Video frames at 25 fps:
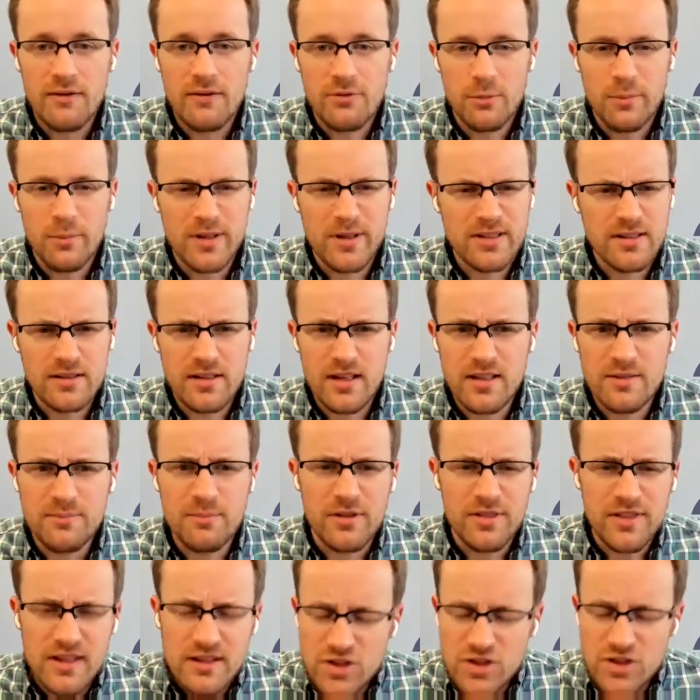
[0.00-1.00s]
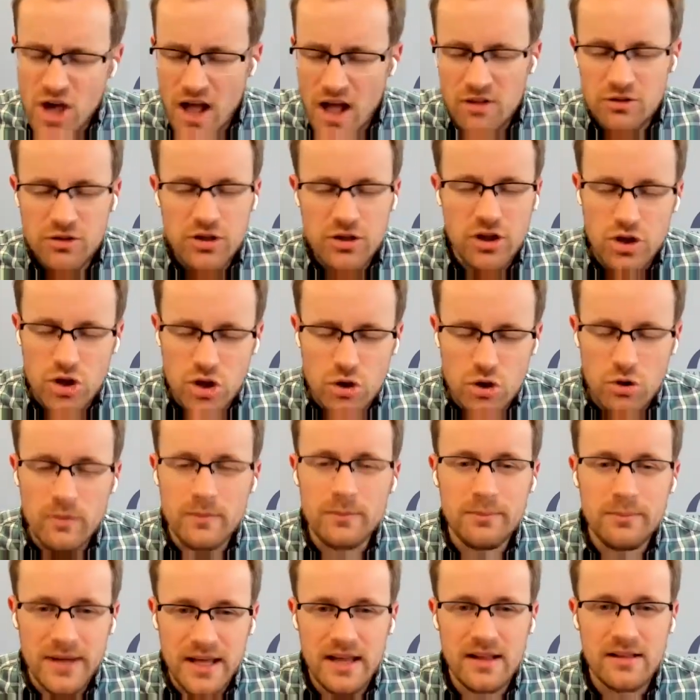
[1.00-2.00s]
for businesses, but these challenges
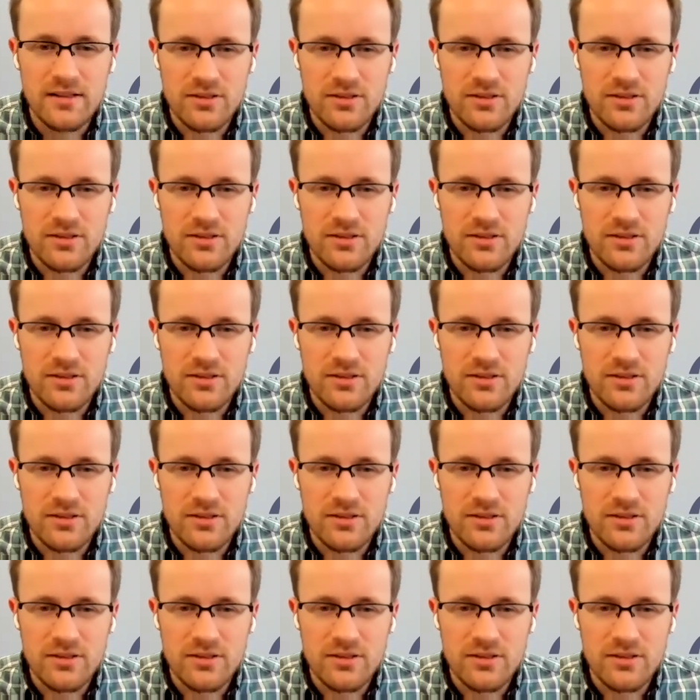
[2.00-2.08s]
shouldn't be